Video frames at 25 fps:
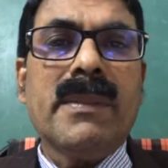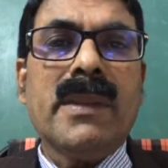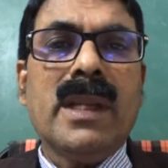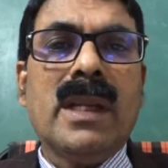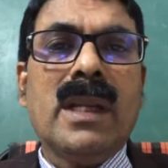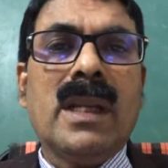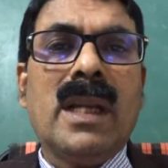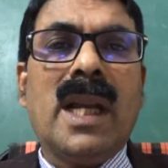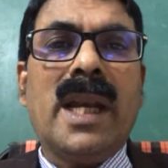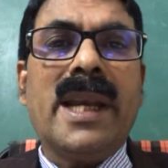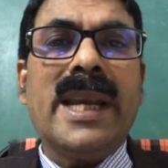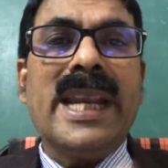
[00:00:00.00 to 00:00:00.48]

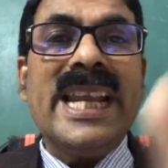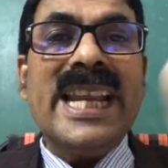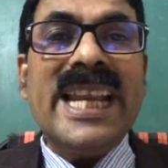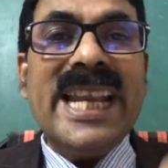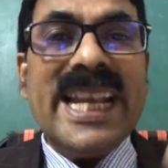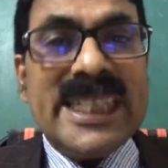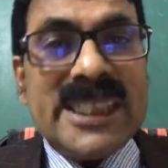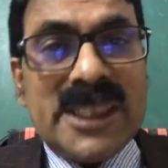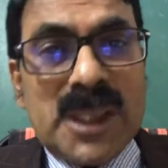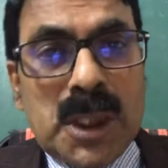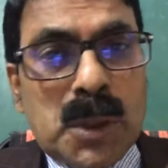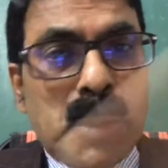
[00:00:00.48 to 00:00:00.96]
and
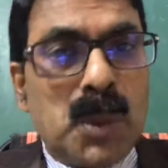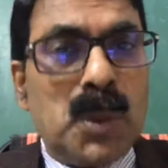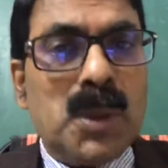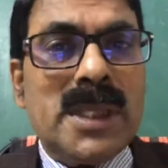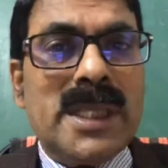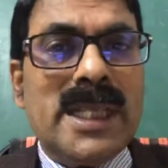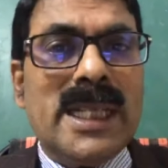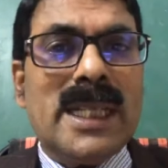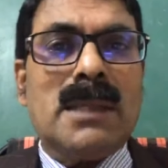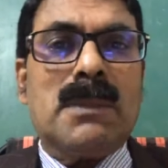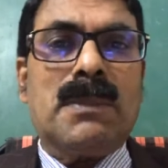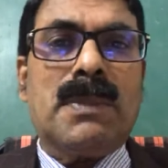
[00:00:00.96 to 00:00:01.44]
execute
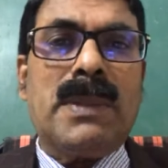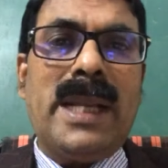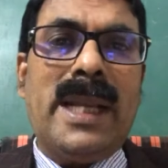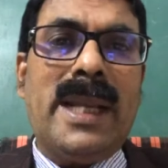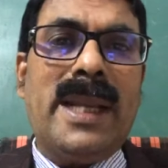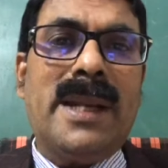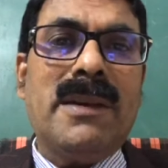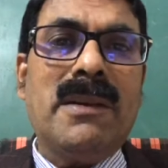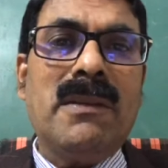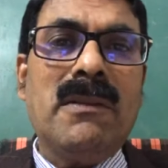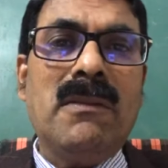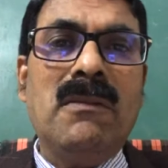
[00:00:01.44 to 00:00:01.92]
that
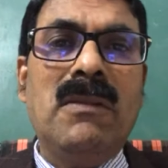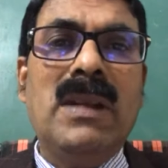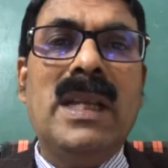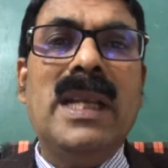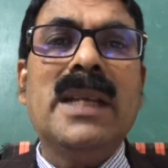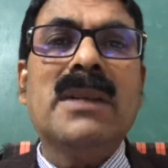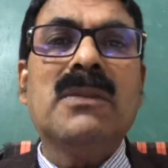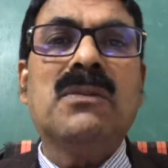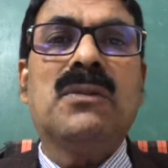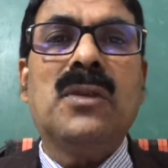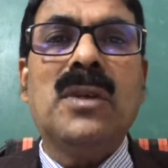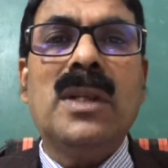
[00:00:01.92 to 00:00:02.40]
plan
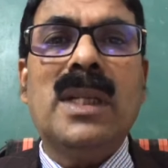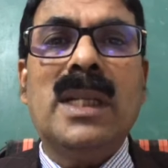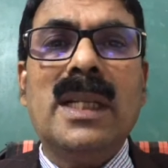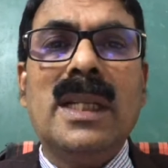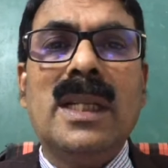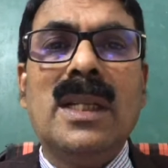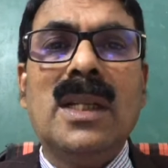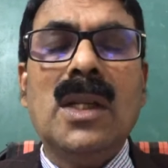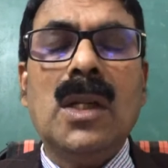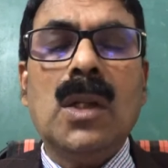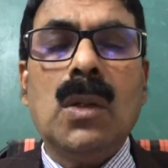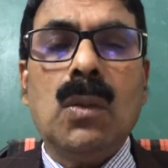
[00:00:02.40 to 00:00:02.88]

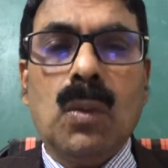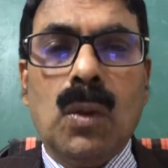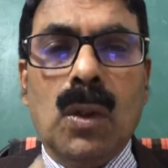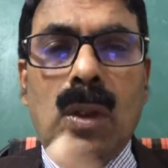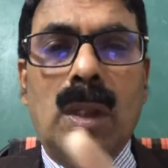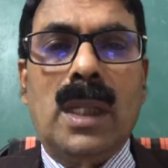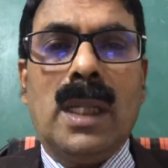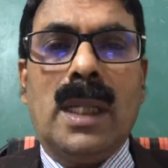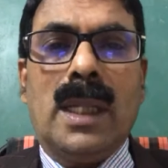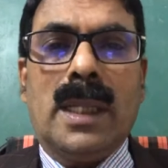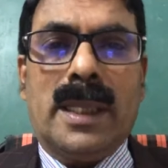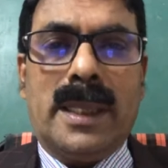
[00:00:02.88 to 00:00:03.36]
willingly,
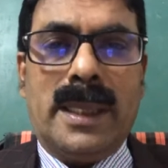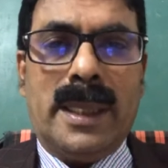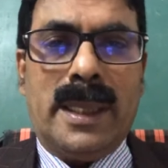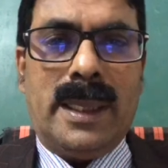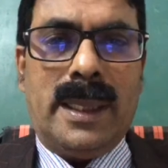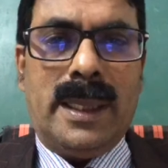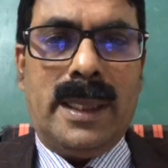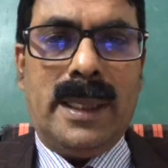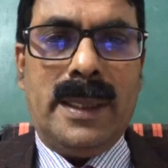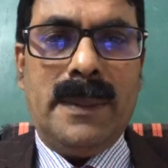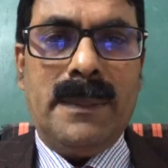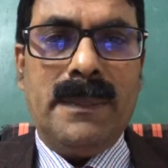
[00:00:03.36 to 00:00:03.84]

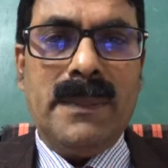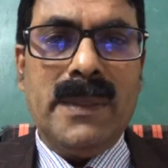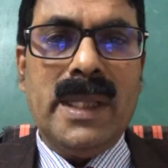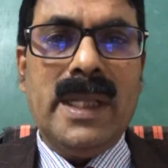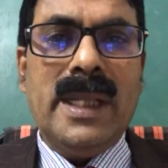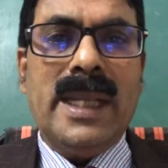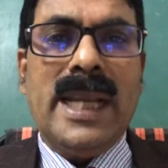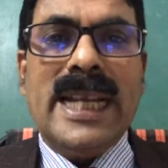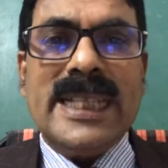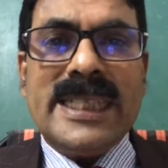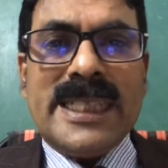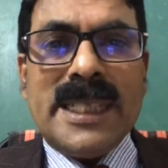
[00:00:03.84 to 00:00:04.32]
wholeheartedly.
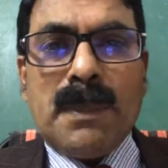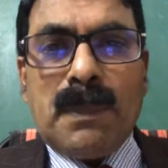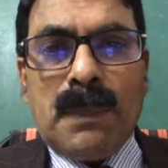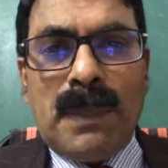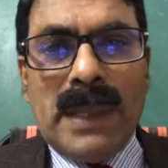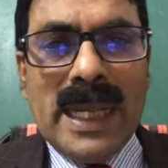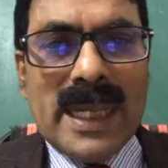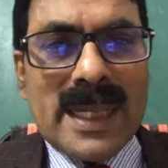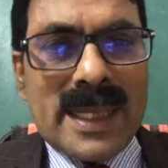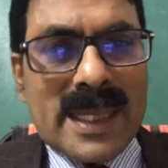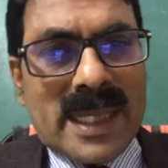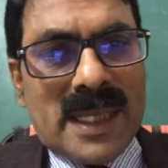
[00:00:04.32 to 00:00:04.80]
as a
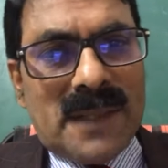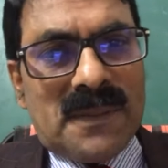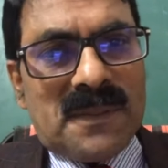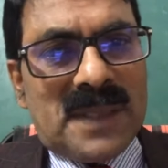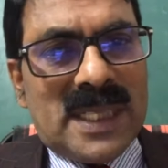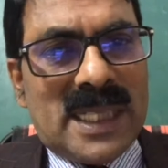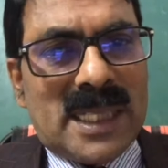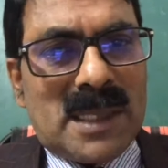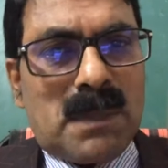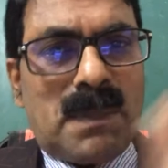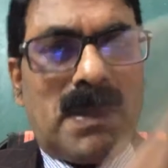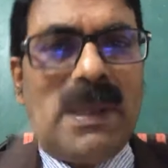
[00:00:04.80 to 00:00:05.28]
part of
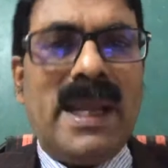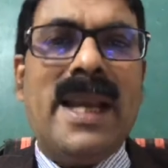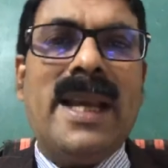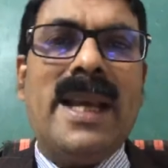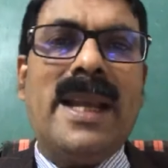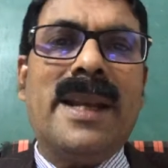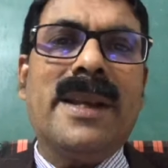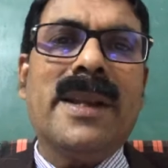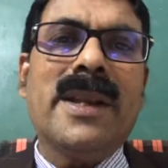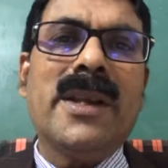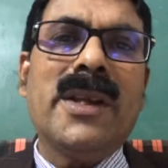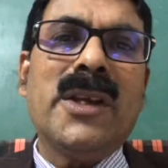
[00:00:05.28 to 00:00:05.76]
that
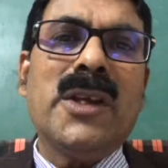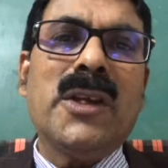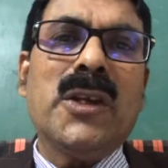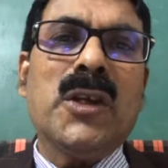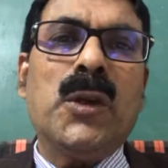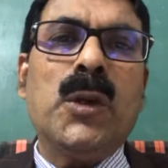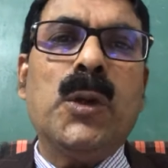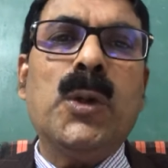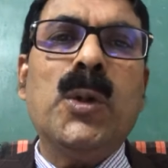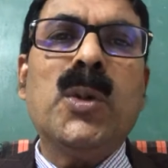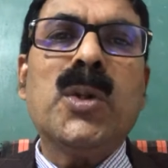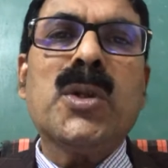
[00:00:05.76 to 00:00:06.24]
plan,
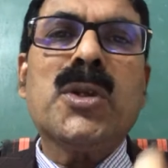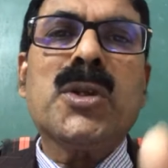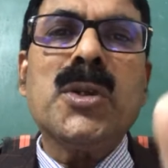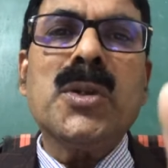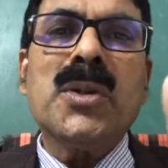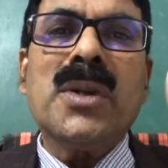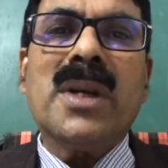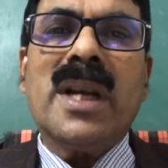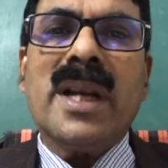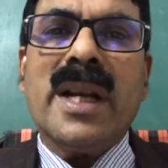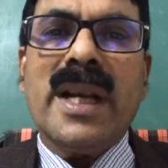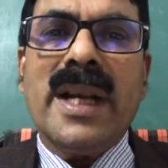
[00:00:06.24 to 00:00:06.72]
you
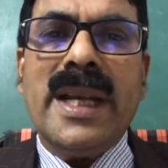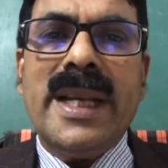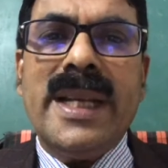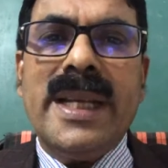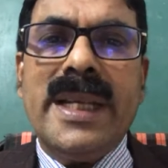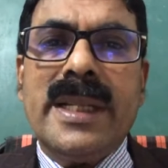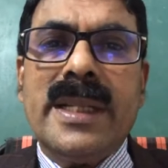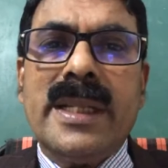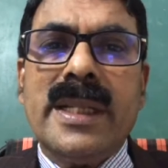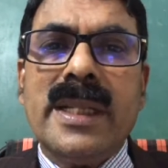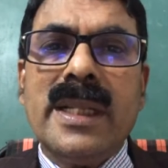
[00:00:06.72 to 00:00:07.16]
should write